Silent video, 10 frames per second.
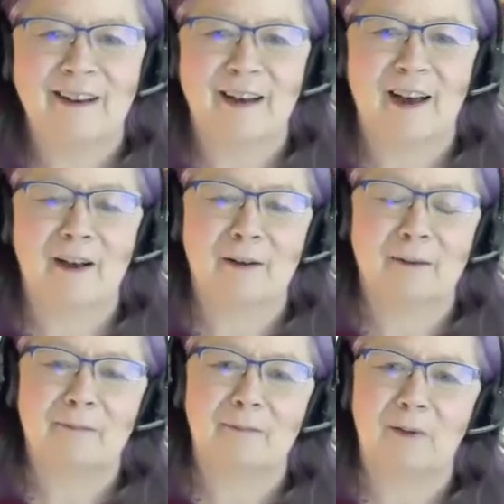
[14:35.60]
Uh,
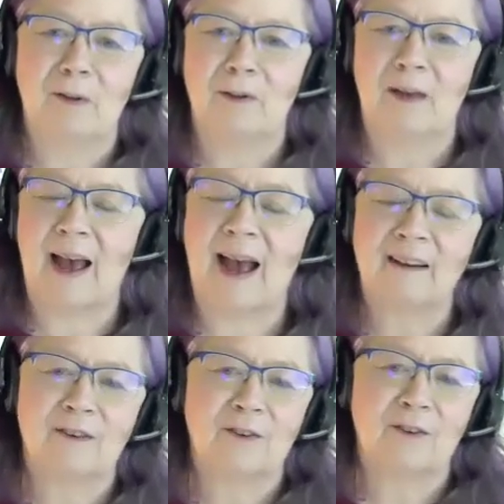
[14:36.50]

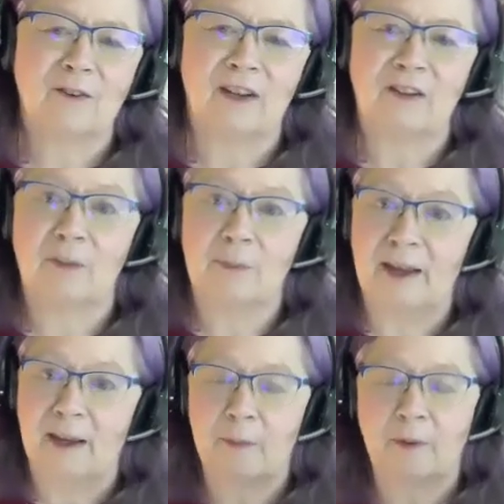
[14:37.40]
Actors need to be
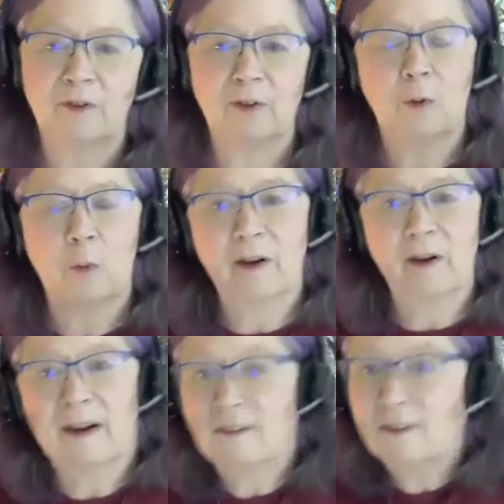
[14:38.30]
able to
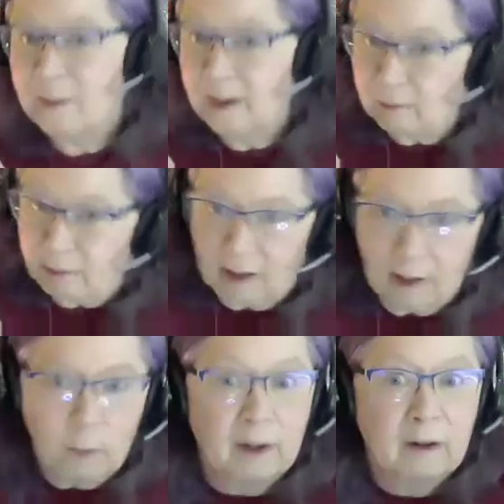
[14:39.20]
coordinate to make really
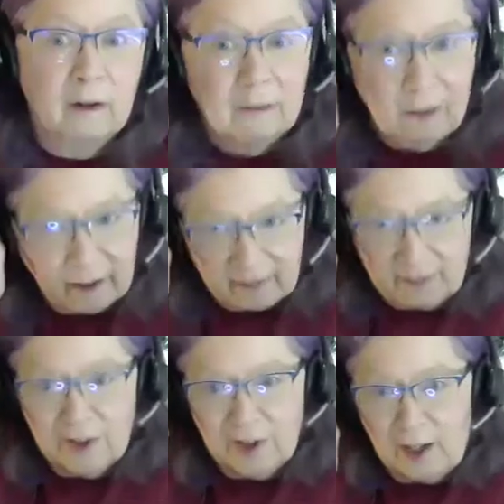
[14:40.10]
weird kind of
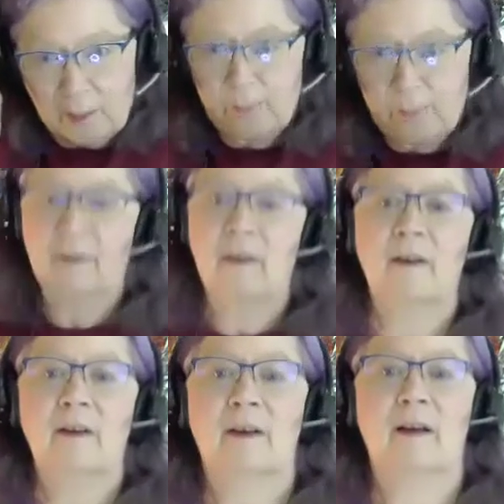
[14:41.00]
shapes,
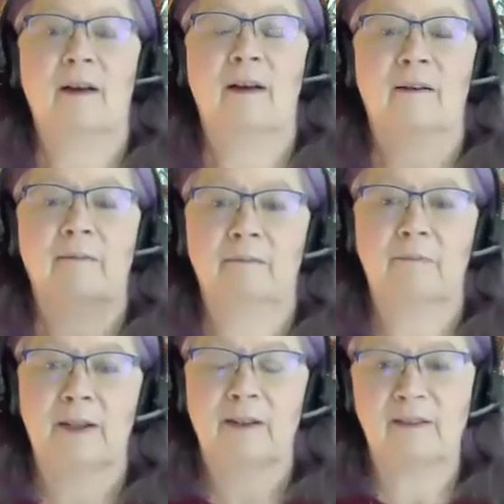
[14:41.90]

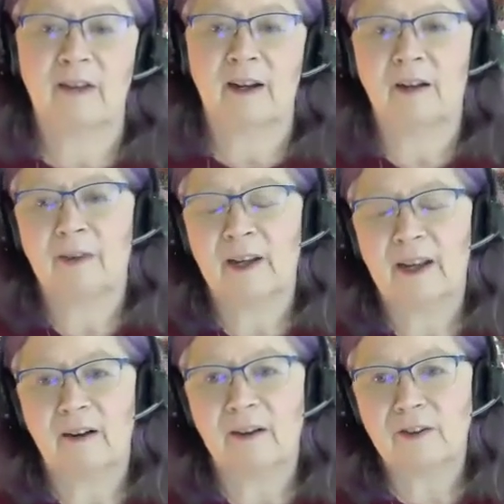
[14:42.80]
because not every
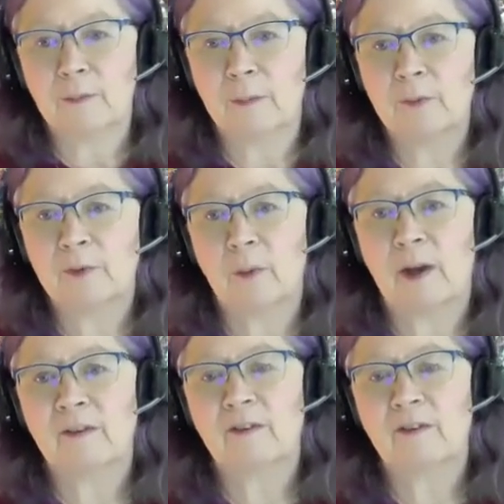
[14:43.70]
character moves well.